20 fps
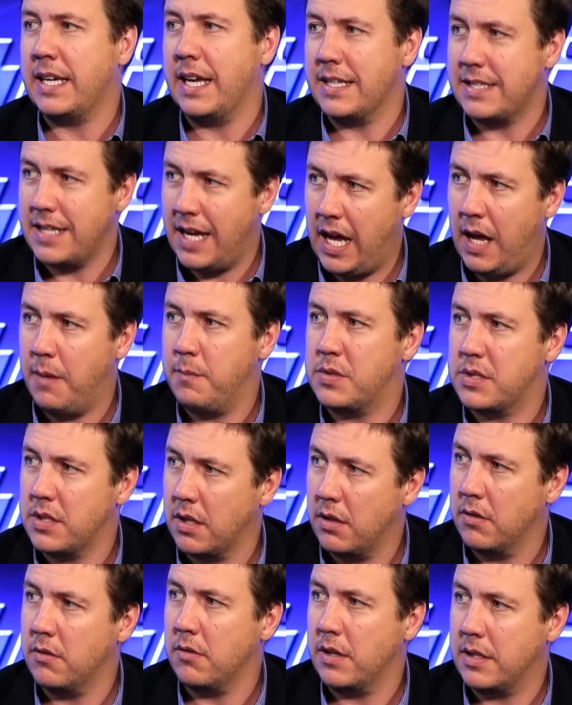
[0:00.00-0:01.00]
gets
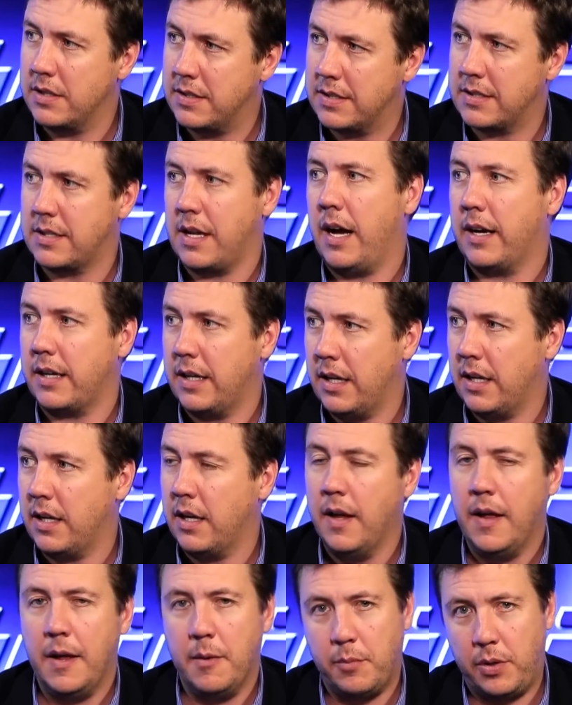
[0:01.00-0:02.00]
absolutely stuck in,
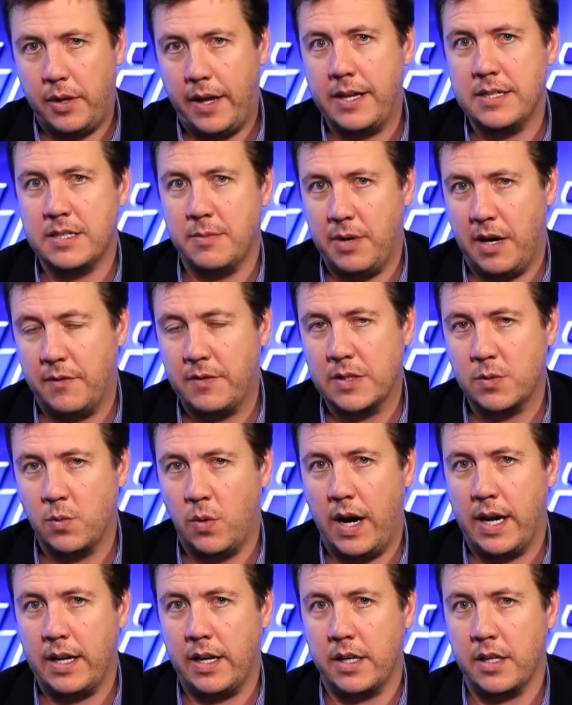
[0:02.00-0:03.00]
plays above his
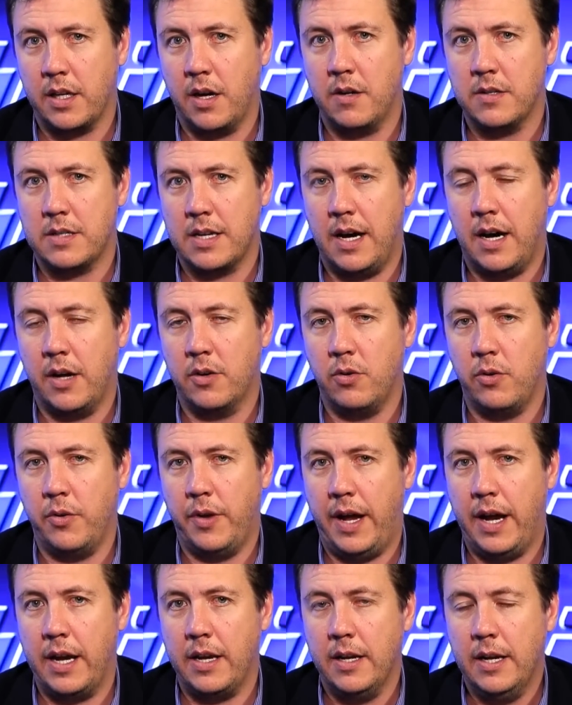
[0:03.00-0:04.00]
weight, and goes hard all
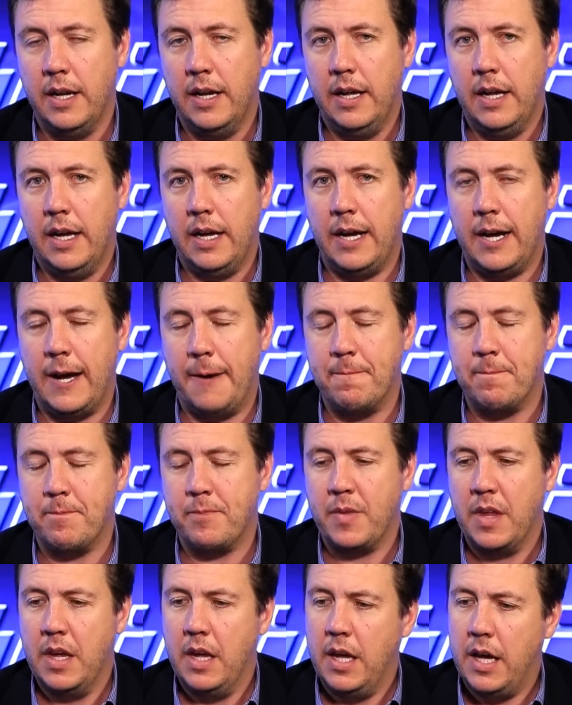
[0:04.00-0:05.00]
day. And
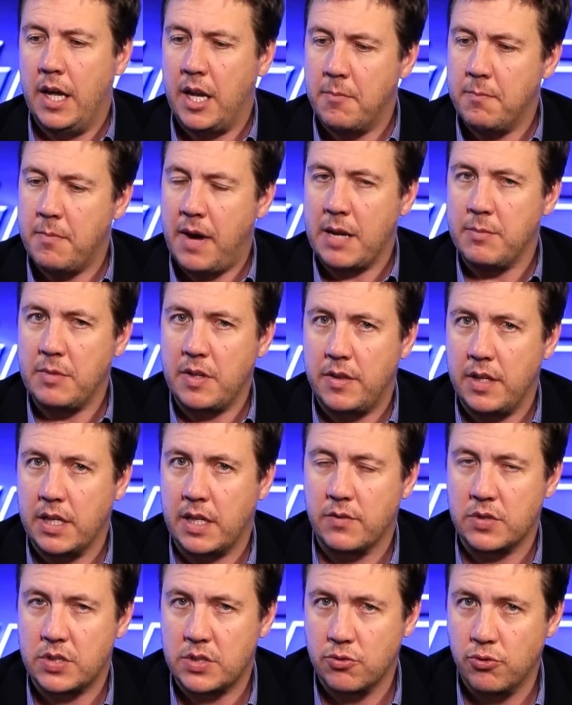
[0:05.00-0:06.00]
it made me think
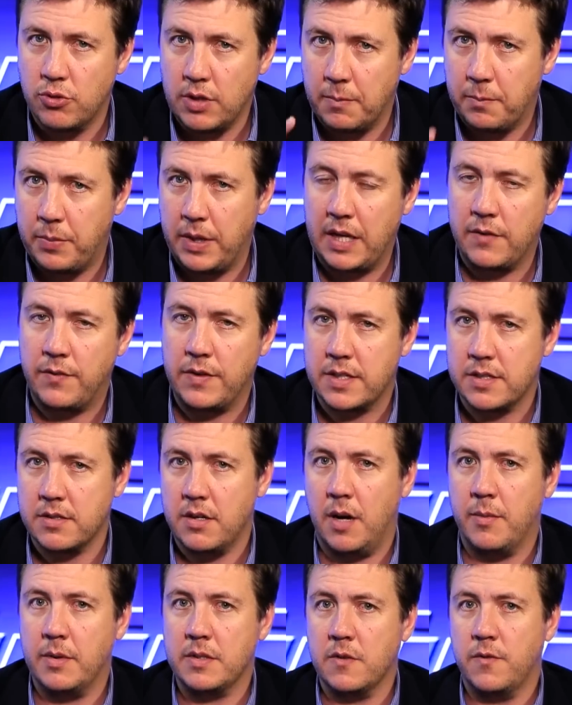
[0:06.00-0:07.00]
of a story that Peter
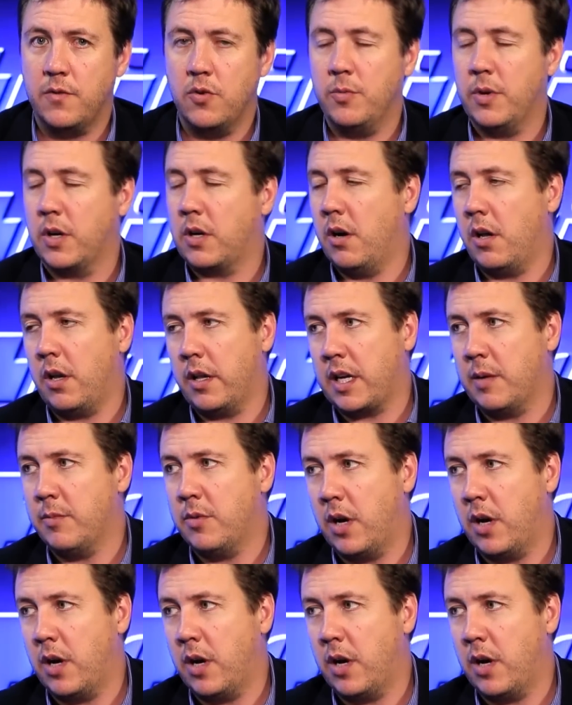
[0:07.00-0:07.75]
Fitzsimons, a former colleague of